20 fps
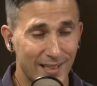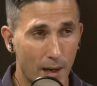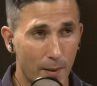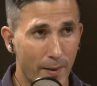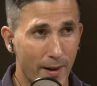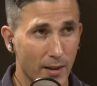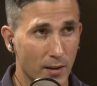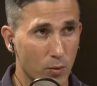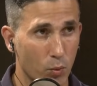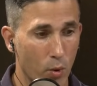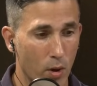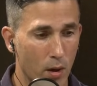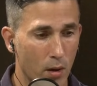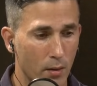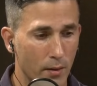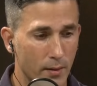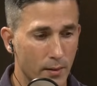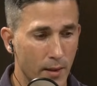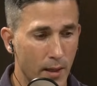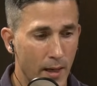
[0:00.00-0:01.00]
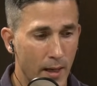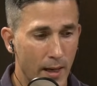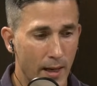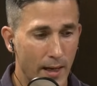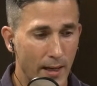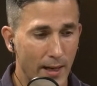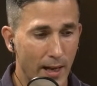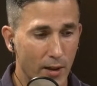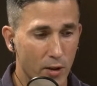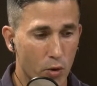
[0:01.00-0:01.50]
as well. And
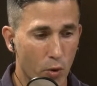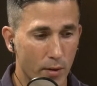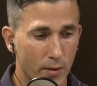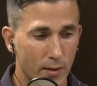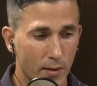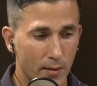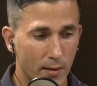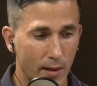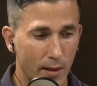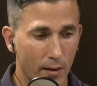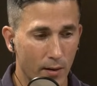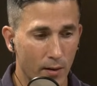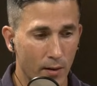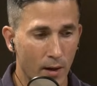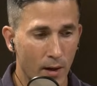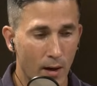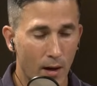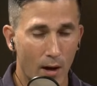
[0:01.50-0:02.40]
he now joins us here